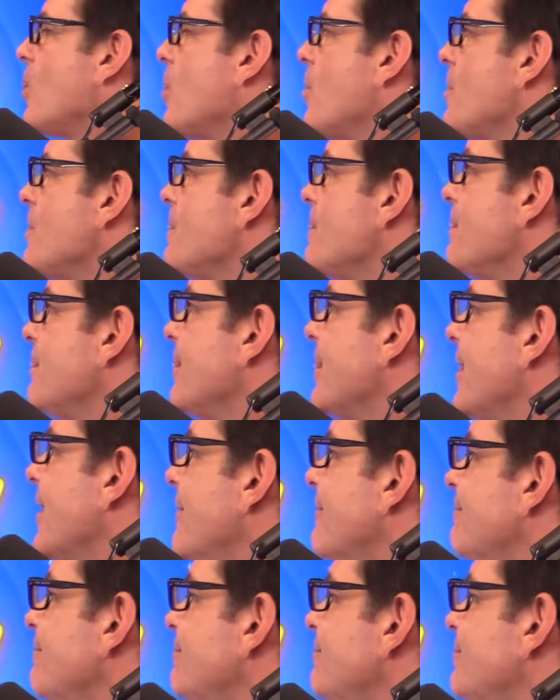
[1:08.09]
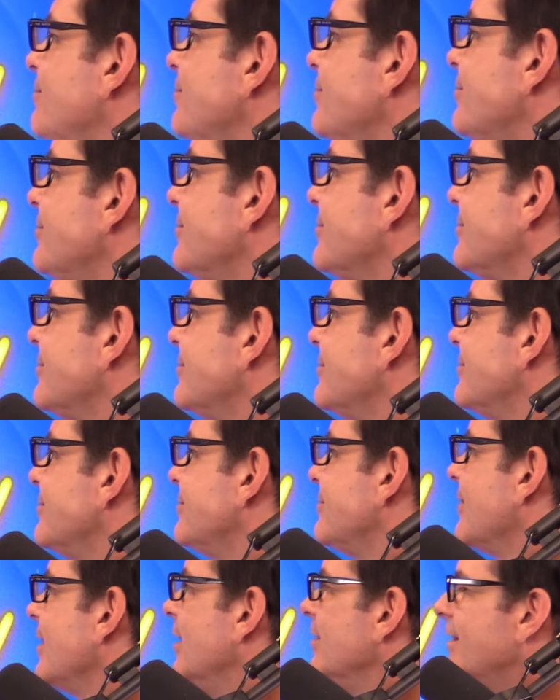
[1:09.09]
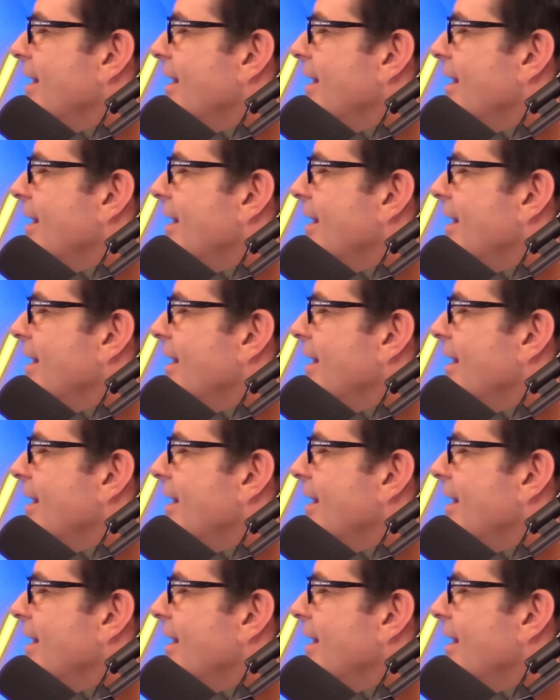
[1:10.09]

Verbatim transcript: a Trump biography.